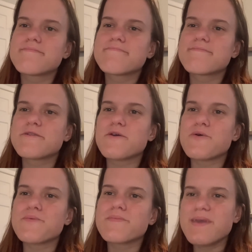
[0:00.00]

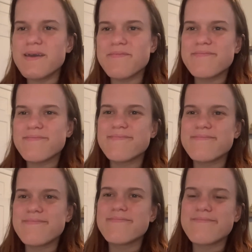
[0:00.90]
So yeah,
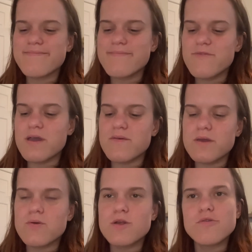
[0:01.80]
if you have
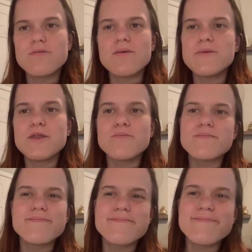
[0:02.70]
any questions, let me know.
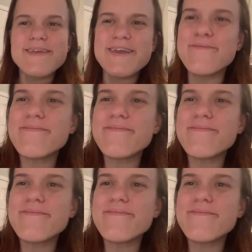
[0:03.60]
Thank you.